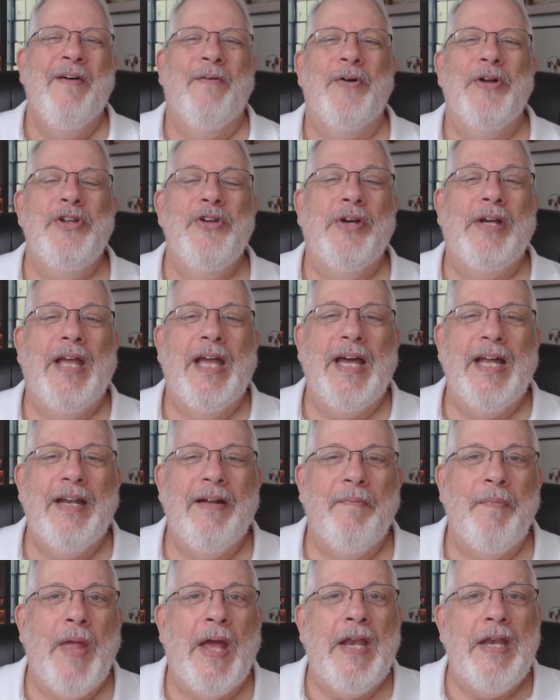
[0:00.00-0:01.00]
When you
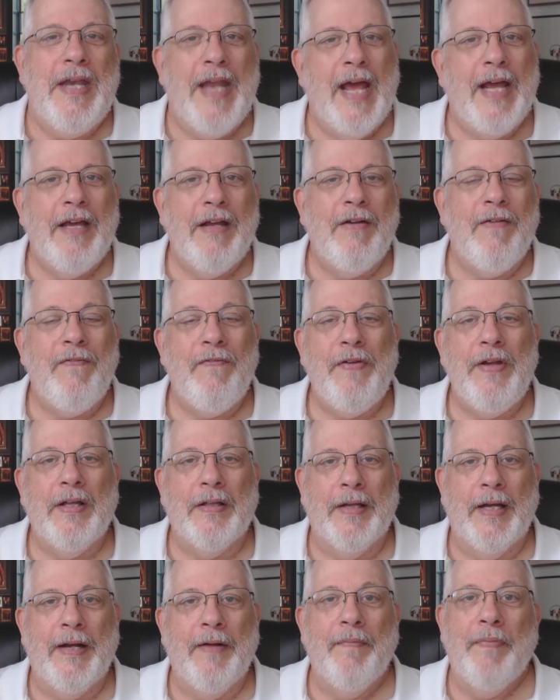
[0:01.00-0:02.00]
get a negative
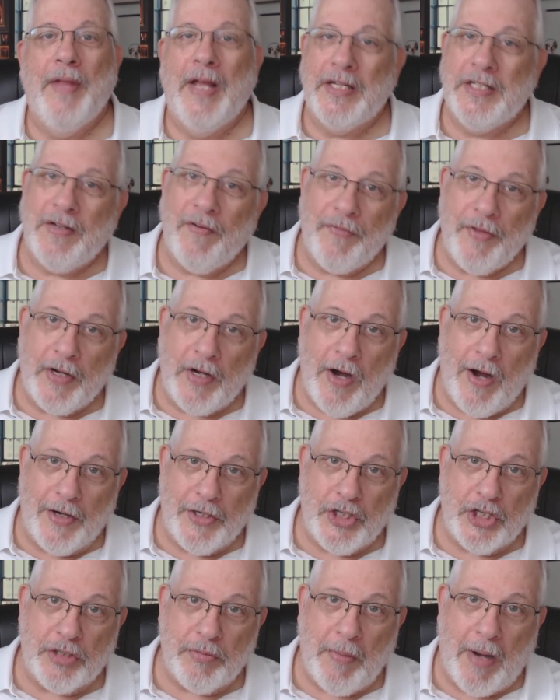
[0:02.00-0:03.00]
feeling, that's of the
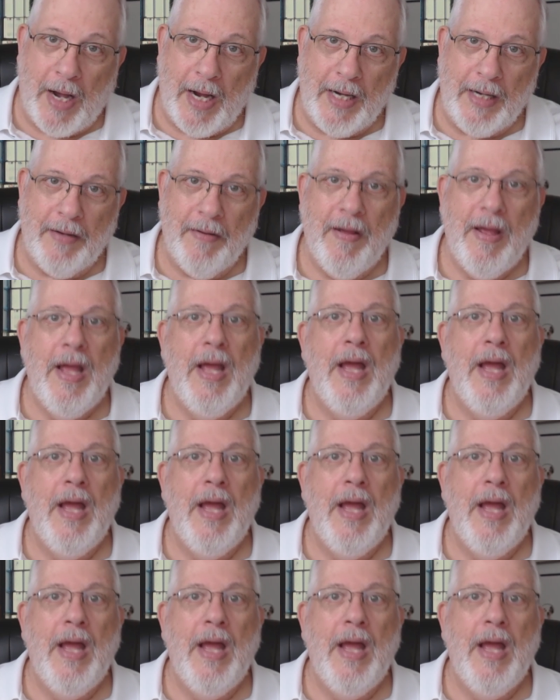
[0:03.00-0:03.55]
conscious mind.